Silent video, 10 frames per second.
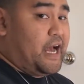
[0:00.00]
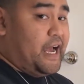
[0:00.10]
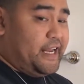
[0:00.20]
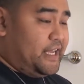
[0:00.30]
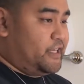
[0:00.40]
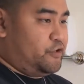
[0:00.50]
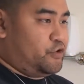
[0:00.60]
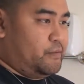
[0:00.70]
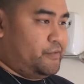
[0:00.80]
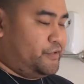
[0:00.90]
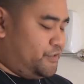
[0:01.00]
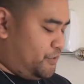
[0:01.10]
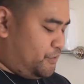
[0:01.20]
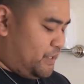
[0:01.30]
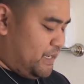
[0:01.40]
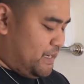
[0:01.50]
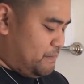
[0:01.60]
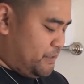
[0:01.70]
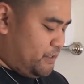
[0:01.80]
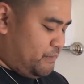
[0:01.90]
I like cucumber, so
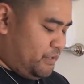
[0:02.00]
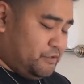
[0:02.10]
I'm going to be